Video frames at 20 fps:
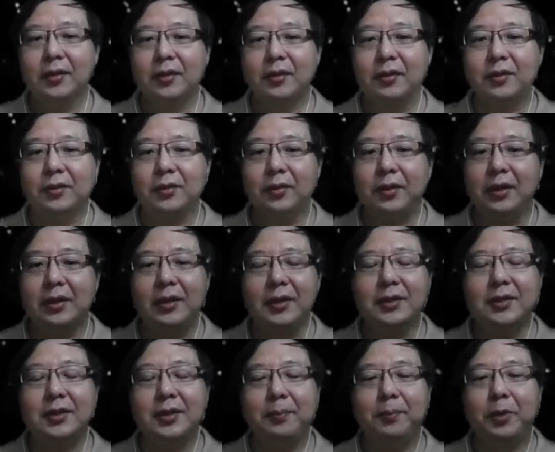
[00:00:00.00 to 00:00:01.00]
So in
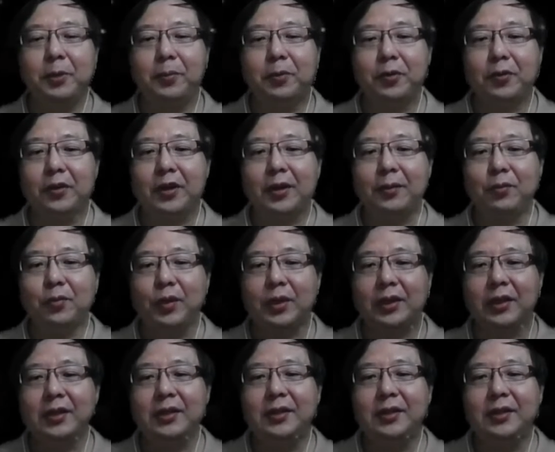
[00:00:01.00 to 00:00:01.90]
this simple program, we didn't